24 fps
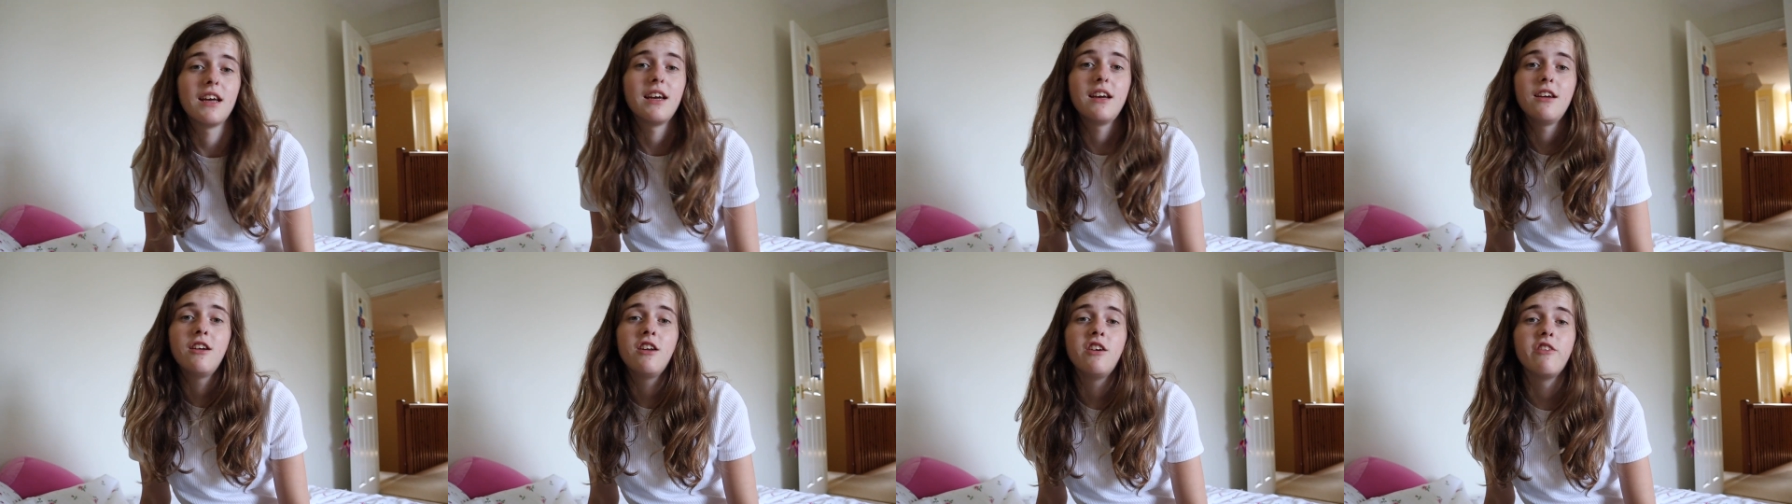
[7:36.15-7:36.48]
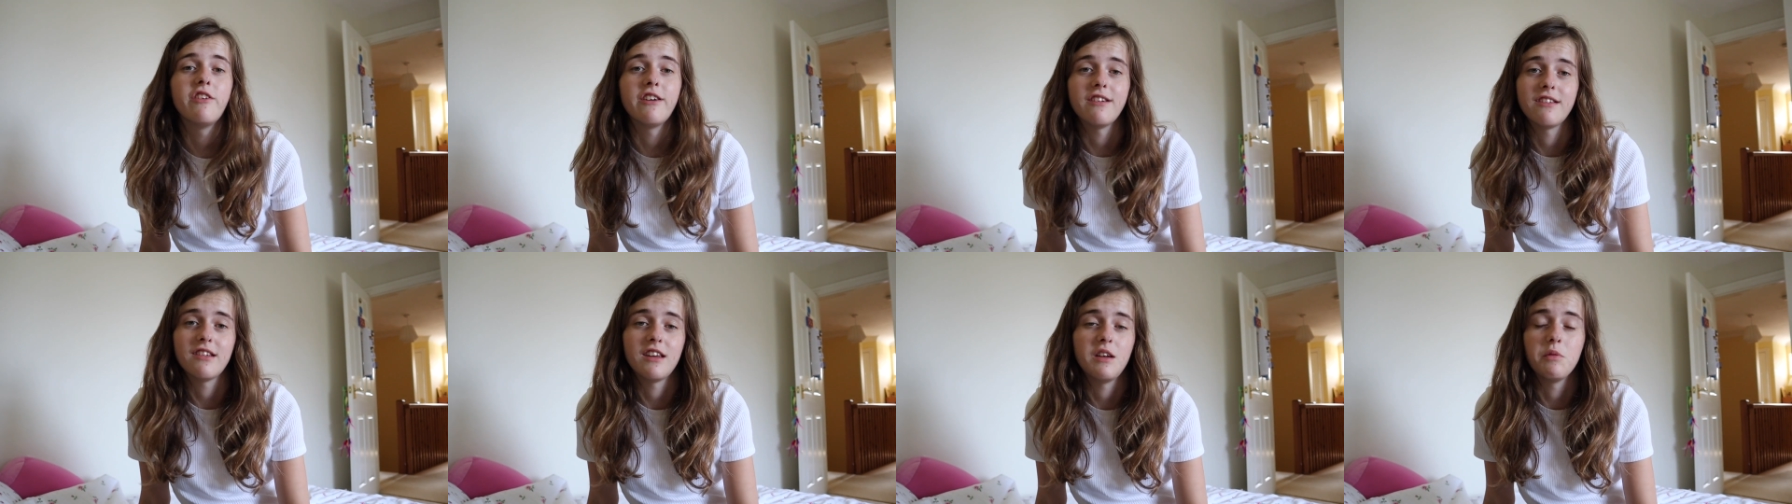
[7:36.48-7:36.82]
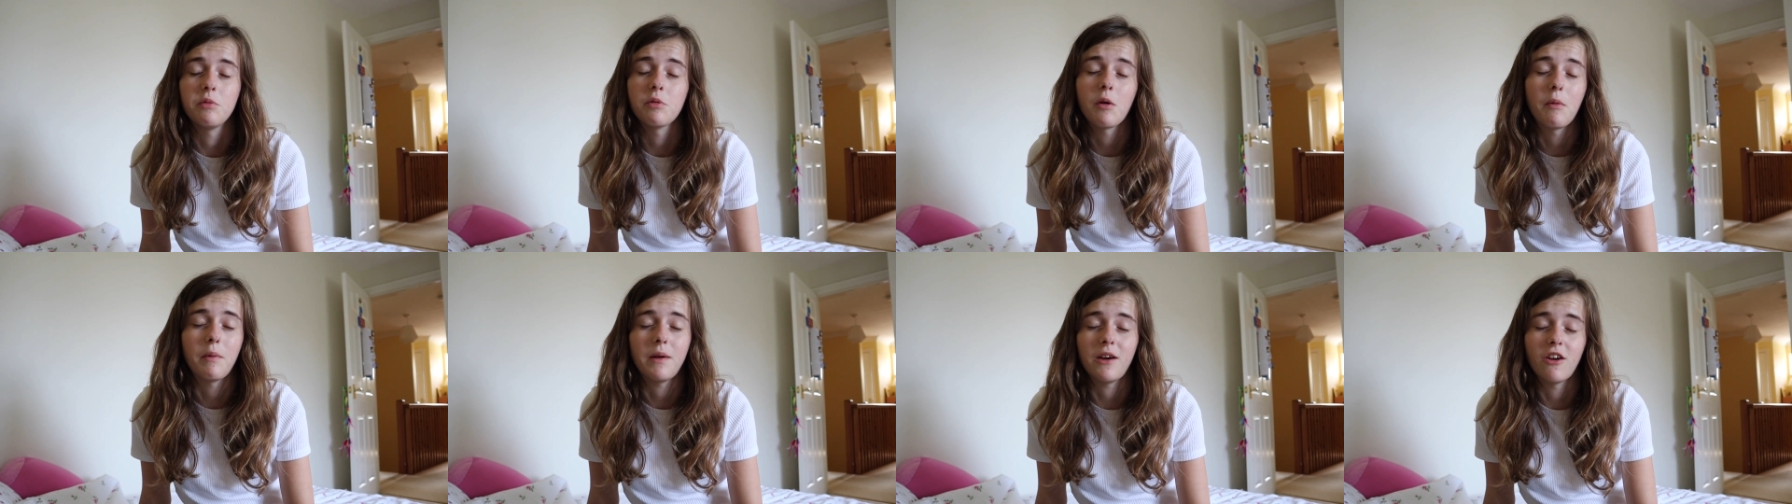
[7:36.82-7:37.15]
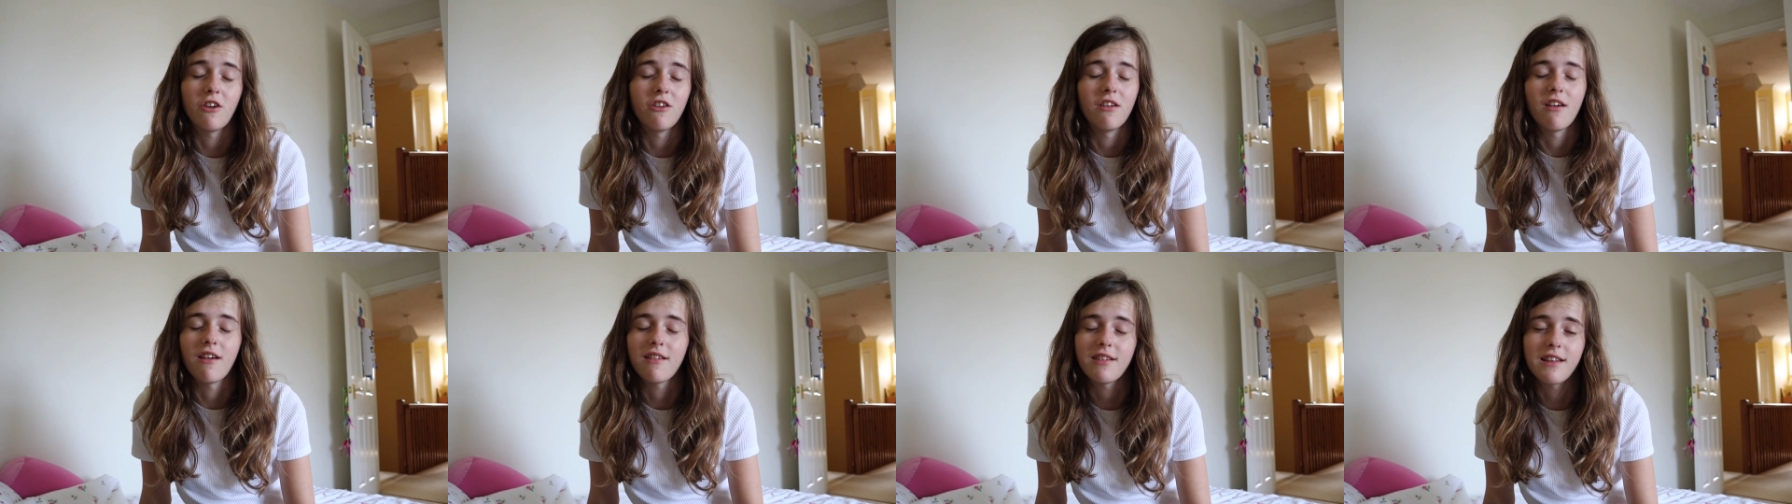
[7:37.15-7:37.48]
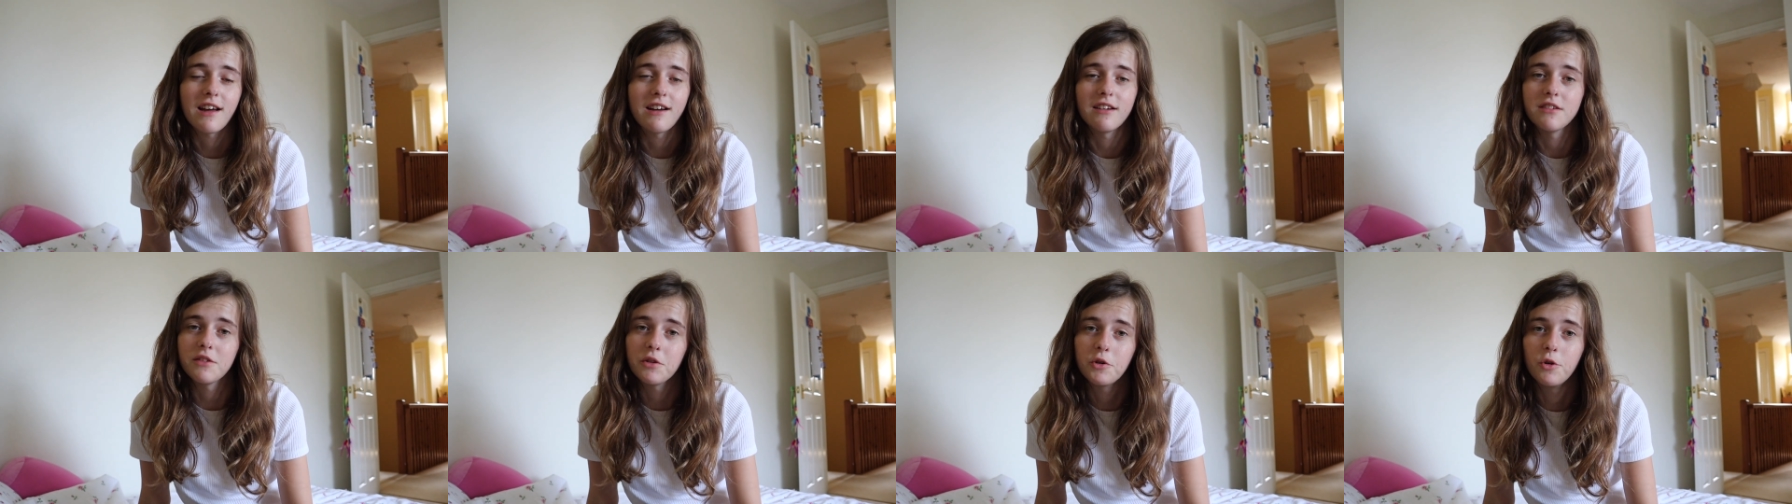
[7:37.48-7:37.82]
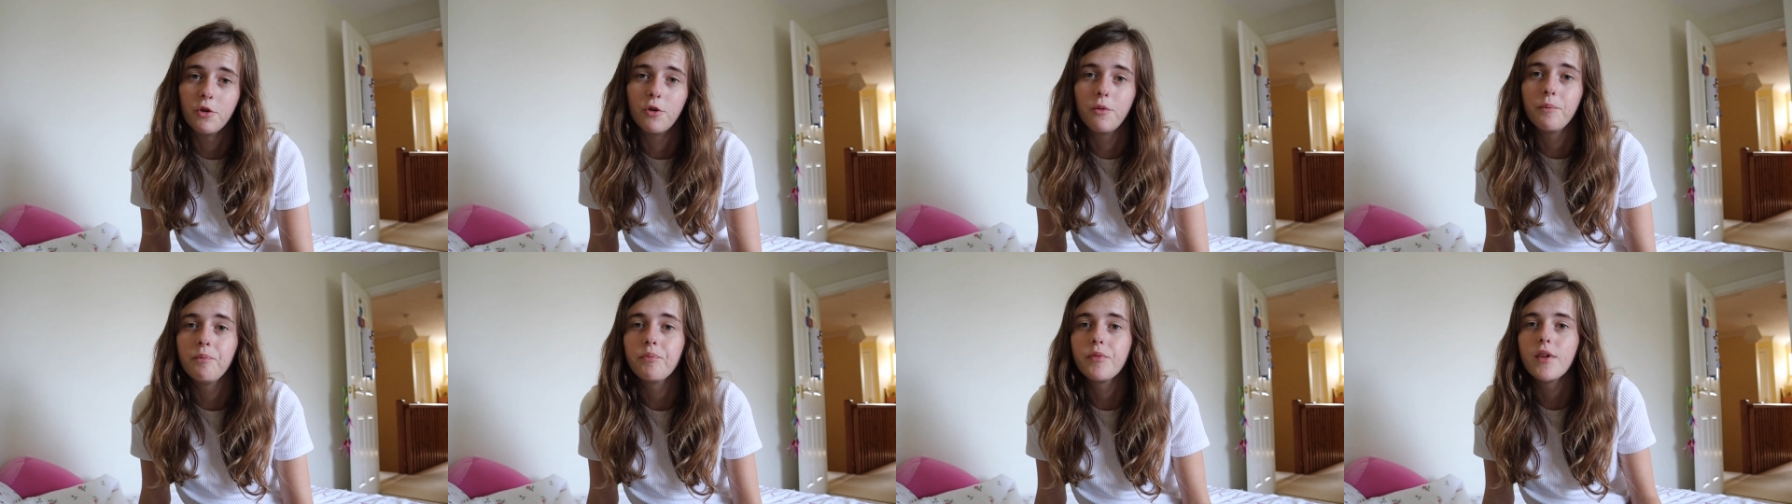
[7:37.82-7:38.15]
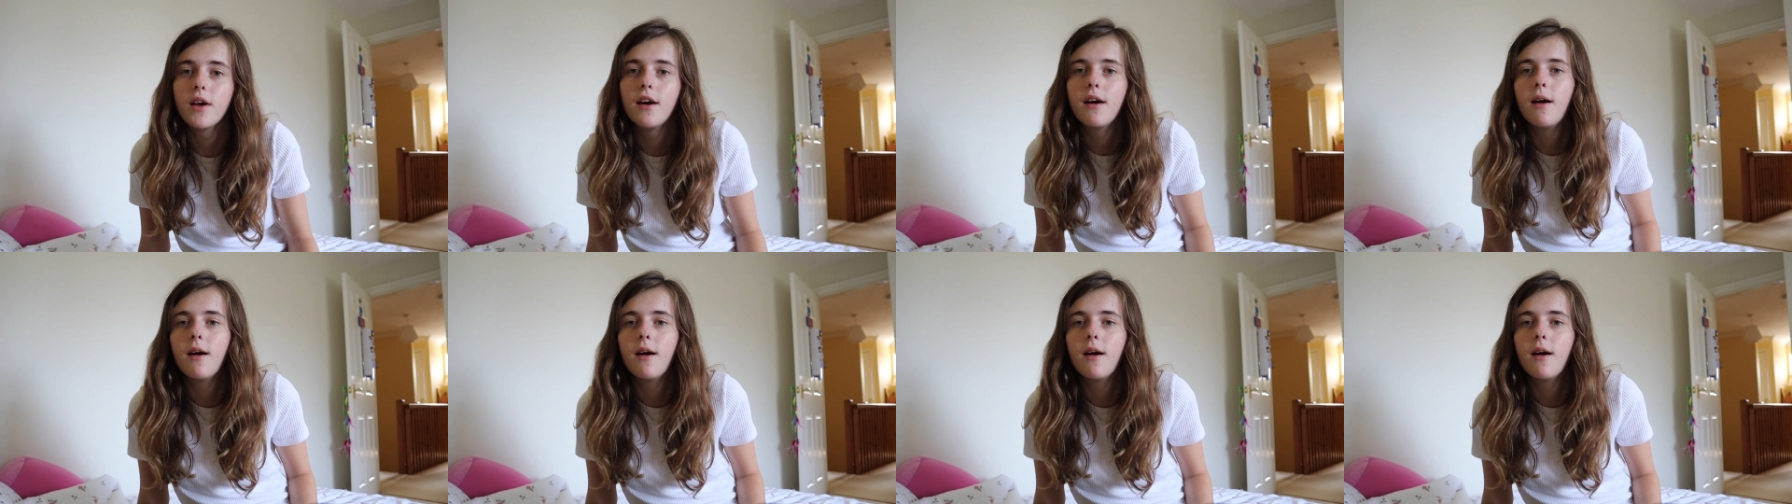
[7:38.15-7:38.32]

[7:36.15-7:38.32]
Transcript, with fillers: university is probably not like that at all.